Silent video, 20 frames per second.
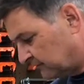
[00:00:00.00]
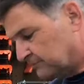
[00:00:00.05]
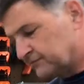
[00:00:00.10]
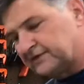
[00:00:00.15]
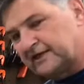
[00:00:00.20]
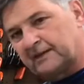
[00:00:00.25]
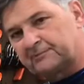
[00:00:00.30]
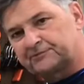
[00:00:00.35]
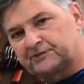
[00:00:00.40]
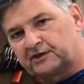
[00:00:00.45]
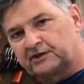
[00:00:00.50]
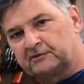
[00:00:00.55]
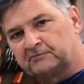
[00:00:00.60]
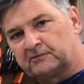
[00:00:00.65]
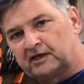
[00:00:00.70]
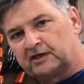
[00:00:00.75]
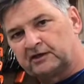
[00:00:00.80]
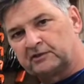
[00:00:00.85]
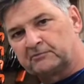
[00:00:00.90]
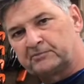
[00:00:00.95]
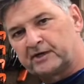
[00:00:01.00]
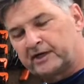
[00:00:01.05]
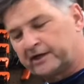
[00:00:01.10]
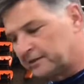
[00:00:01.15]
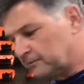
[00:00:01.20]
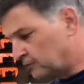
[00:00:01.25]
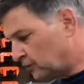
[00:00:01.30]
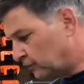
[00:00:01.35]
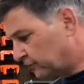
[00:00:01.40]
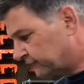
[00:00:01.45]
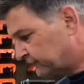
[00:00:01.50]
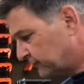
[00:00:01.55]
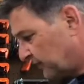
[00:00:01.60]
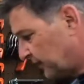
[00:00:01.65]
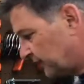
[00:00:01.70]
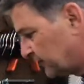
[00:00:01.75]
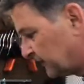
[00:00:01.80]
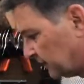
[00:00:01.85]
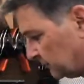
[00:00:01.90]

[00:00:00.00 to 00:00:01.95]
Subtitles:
depth on the bottom also. I think